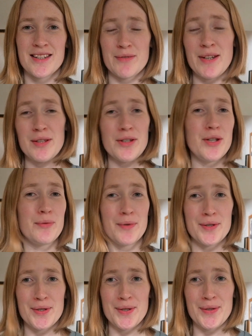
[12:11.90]
So whether you
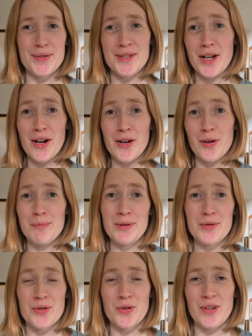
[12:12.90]
want to start or
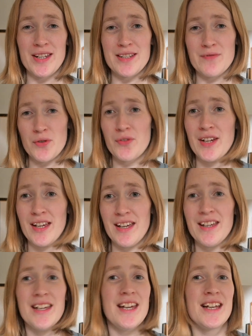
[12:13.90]
build your creative
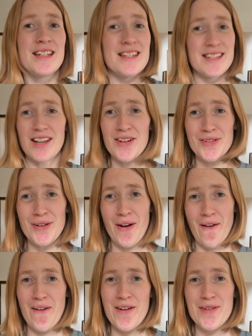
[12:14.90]
career, design your
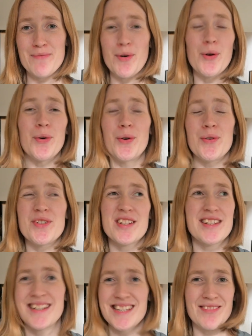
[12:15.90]
home, or just
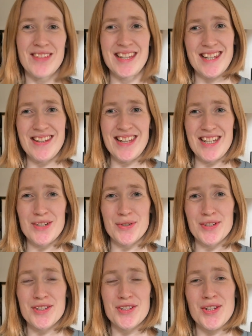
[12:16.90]
learn something new that
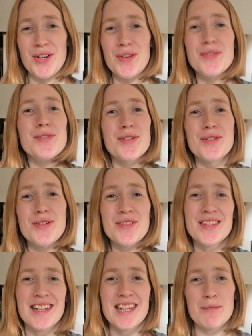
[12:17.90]
interests you, you can use
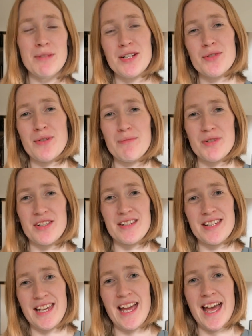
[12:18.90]
the link in my description
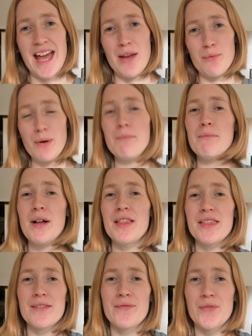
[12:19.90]
to get a
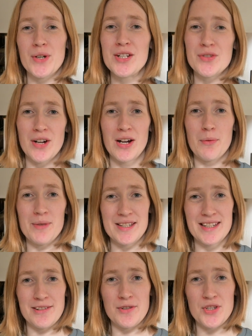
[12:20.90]
1-month free trial with
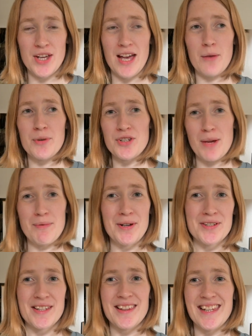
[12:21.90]
Skillshare, which I
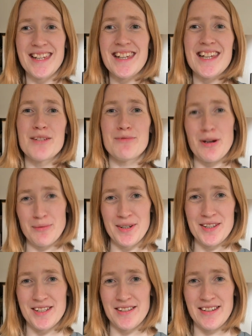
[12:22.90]
personally think is well
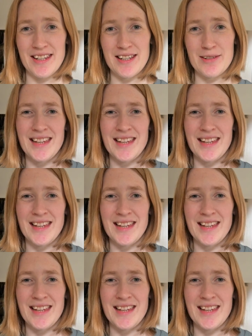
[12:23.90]
worth doing.